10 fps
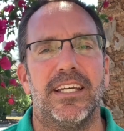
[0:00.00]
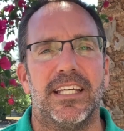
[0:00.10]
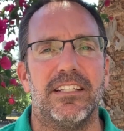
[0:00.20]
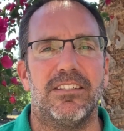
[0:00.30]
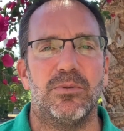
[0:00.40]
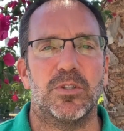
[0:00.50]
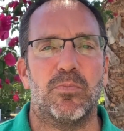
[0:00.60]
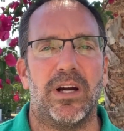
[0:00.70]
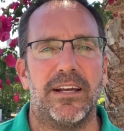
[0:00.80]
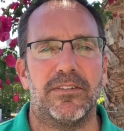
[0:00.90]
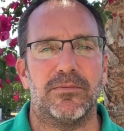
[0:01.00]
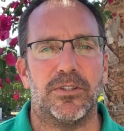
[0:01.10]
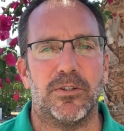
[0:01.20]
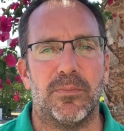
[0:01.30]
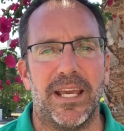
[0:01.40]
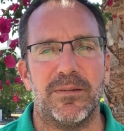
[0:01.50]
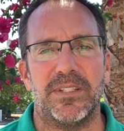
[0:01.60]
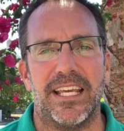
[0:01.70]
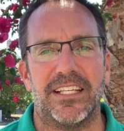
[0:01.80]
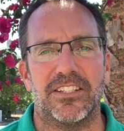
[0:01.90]
into his private room, made him
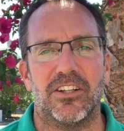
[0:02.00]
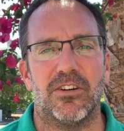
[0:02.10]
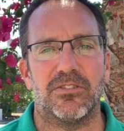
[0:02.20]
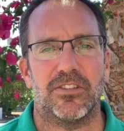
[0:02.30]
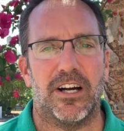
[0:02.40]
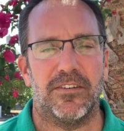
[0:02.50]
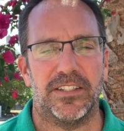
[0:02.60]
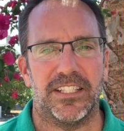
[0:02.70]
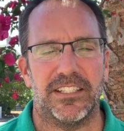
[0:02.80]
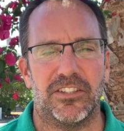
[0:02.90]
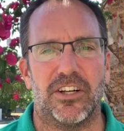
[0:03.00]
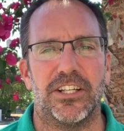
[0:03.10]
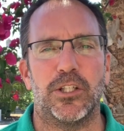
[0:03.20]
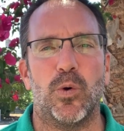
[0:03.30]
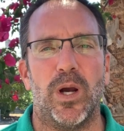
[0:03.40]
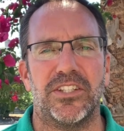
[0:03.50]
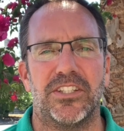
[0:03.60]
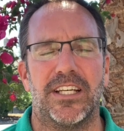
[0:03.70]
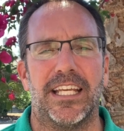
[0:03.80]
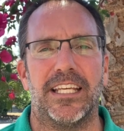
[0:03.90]
take his clothes off, and then started
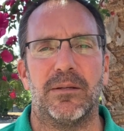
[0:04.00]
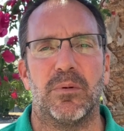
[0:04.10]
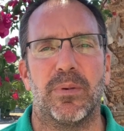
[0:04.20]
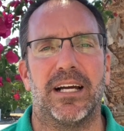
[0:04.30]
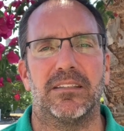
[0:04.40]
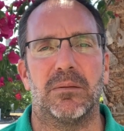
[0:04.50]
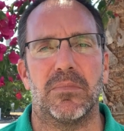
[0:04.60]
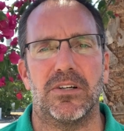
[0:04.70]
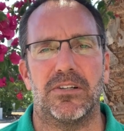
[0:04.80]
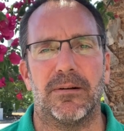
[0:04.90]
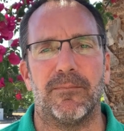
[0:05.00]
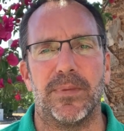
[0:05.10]
questioning him about the murder.